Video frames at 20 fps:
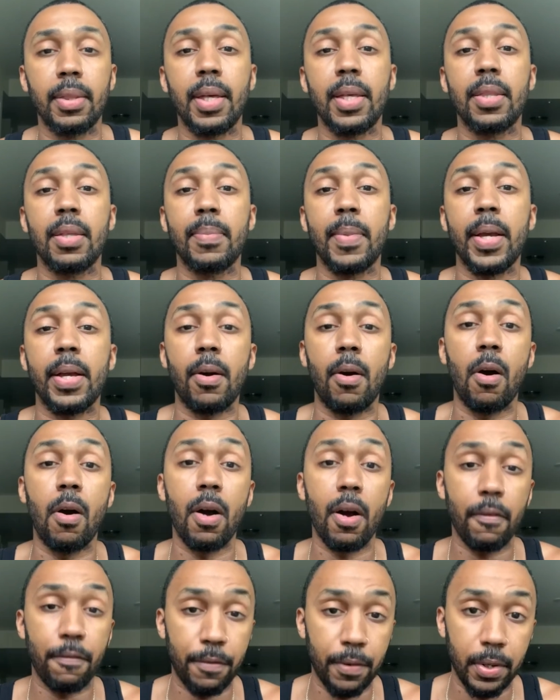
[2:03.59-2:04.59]
They then make an
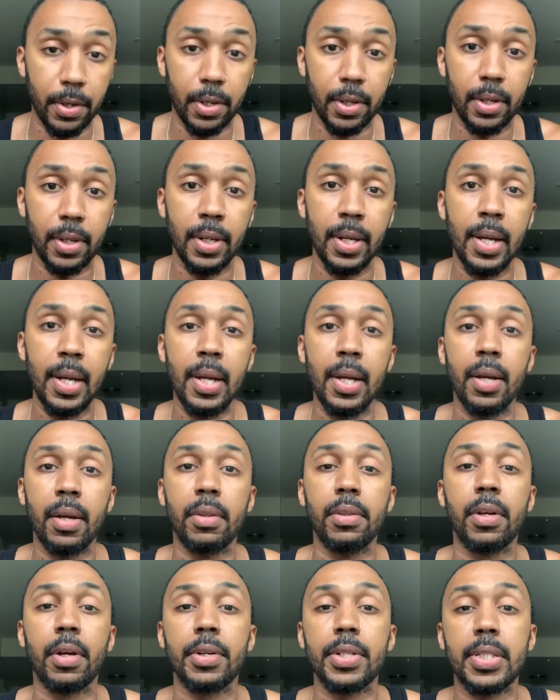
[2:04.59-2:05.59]
offer.
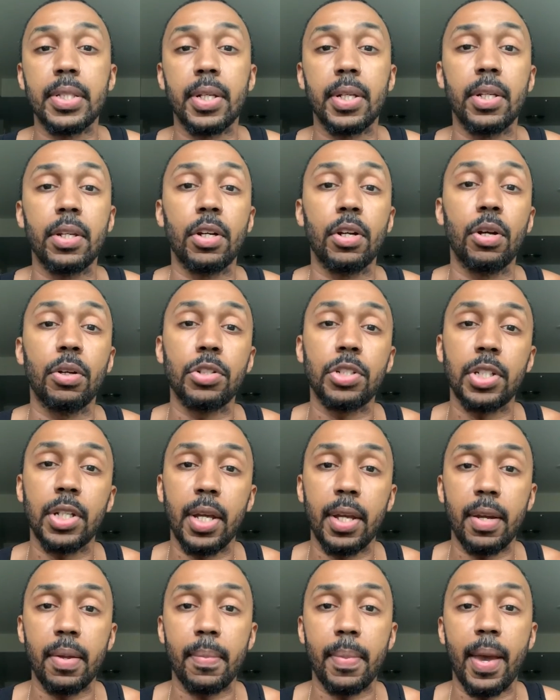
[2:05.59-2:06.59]
There's then
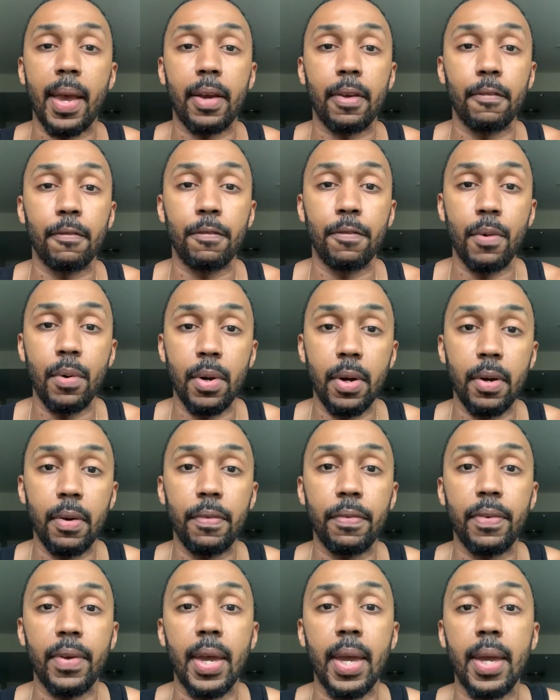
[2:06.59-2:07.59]
negotiating back and
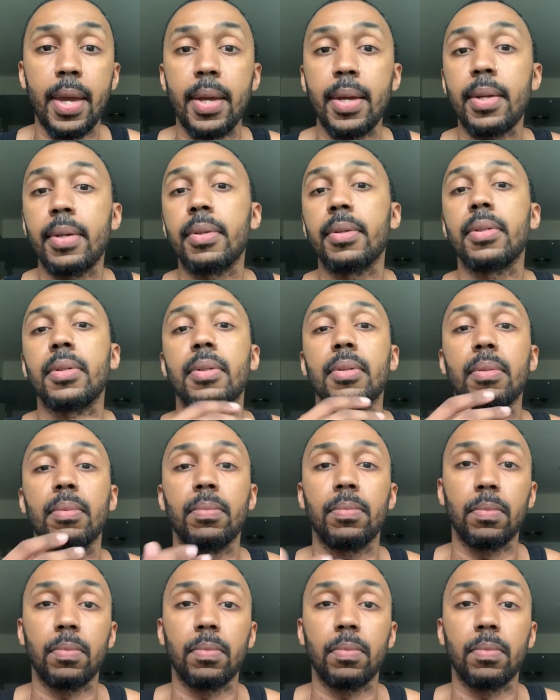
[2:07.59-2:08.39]
forth, and